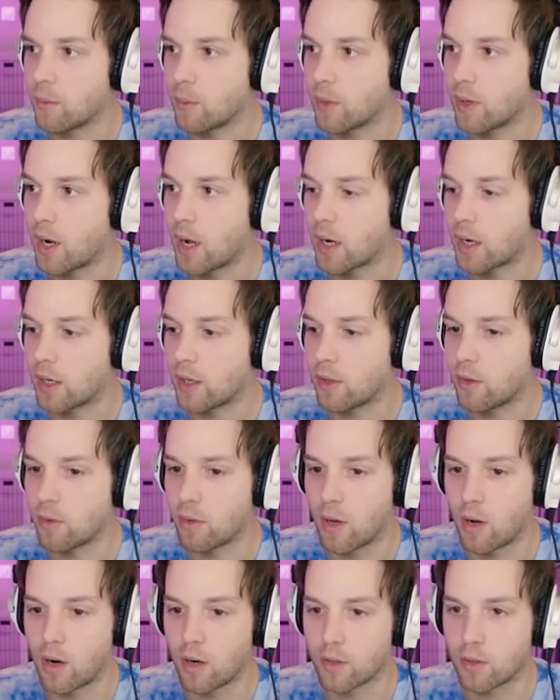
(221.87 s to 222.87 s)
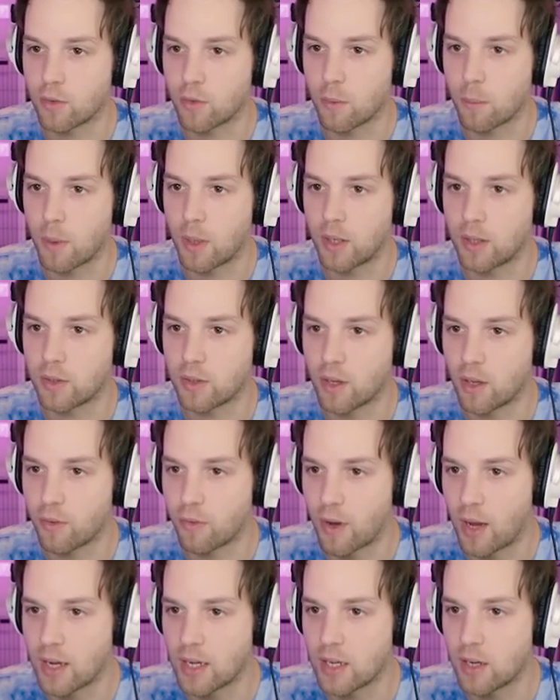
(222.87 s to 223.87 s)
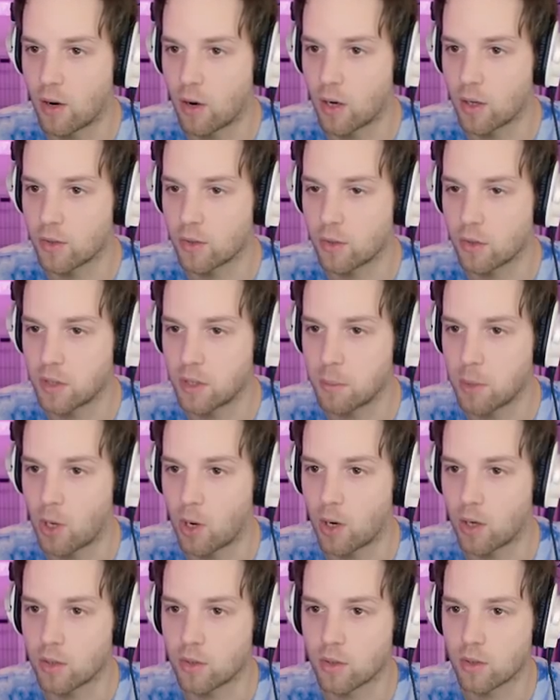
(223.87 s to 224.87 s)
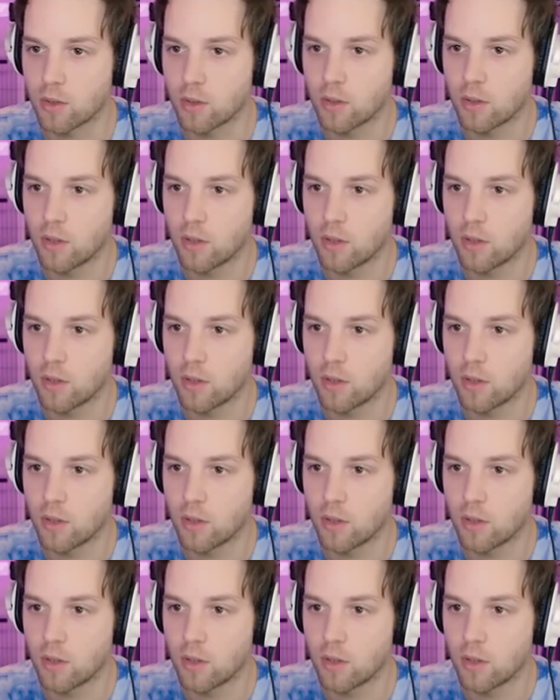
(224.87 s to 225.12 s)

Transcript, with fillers: we're not gonna do the hearts for money stuff. I need hearts, dude, give me hearts.